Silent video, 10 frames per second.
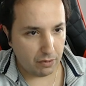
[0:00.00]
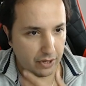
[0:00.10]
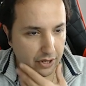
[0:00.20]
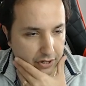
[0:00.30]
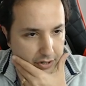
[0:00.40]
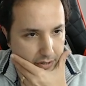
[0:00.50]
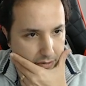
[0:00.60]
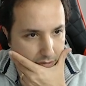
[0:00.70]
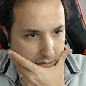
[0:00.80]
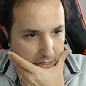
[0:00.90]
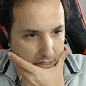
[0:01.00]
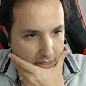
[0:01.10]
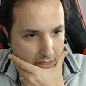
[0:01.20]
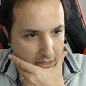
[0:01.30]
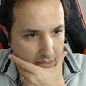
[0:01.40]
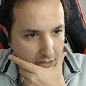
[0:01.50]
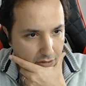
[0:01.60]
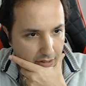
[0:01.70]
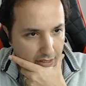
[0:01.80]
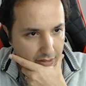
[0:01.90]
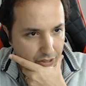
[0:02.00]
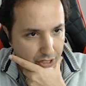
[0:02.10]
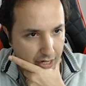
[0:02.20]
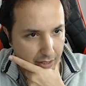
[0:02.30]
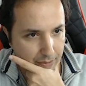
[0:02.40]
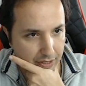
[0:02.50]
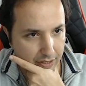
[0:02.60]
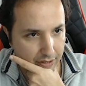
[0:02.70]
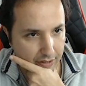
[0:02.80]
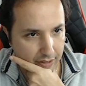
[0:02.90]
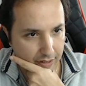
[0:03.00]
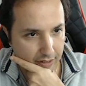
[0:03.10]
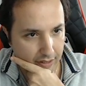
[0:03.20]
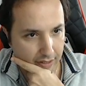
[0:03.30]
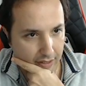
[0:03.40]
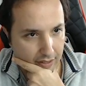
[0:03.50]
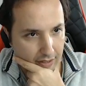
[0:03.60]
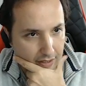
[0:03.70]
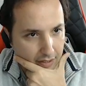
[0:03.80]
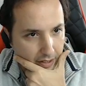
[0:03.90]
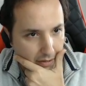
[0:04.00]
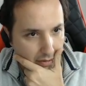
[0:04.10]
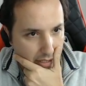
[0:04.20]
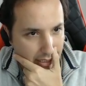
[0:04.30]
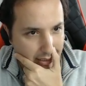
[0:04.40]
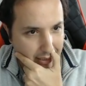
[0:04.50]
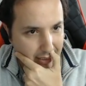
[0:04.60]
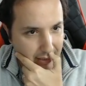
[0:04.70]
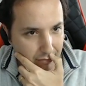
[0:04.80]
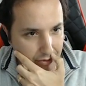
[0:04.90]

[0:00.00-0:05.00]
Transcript: here, then he can try to check me here. Okay, then he will